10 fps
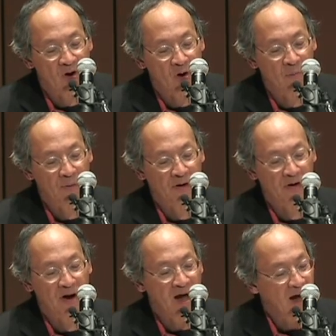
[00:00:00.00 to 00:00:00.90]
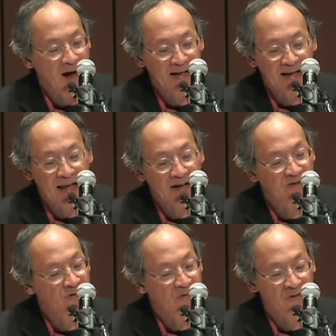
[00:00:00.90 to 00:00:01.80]
Homer, I
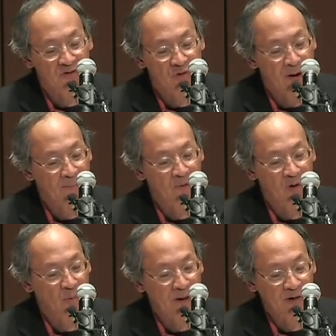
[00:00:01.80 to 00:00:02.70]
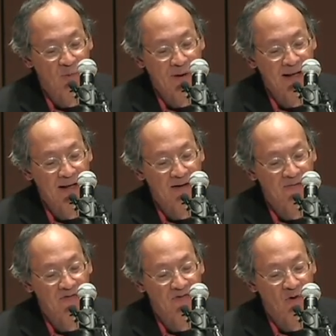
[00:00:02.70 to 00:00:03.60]
catch the tremor when waves
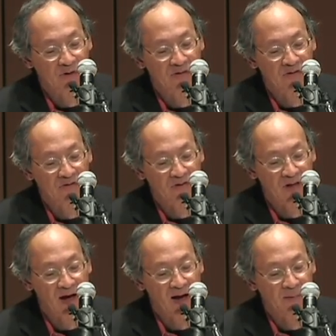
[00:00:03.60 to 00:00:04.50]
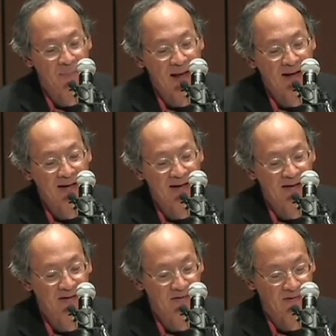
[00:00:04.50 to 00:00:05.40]
start to slide back
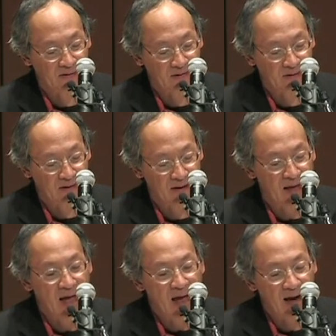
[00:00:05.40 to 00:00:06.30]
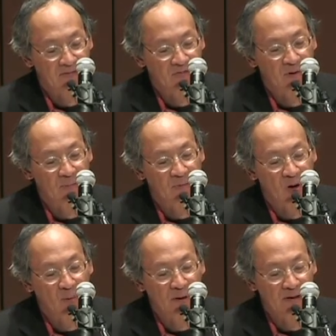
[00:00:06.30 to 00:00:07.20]
in. And from
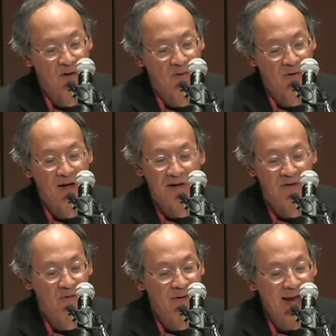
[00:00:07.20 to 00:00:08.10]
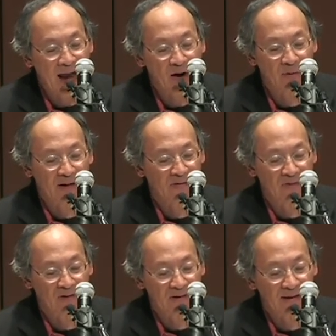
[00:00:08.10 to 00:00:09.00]
Roanoke, you carry
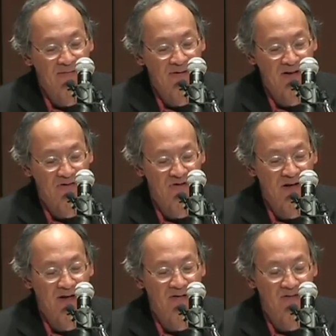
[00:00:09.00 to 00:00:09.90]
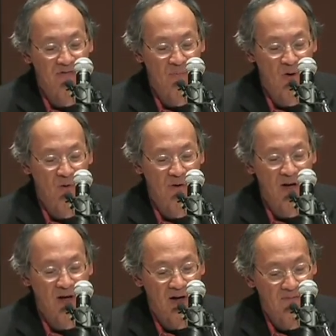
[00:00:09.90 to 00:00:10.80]
the leafing jade smoke
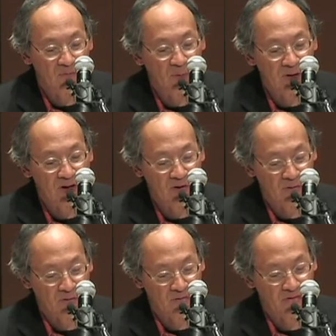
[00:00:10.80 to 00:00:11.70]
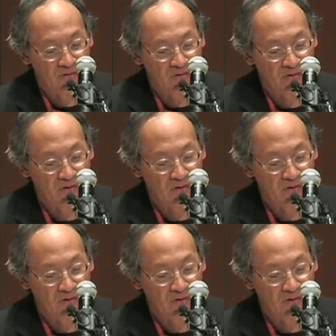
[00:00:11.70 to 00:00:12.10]
of willows,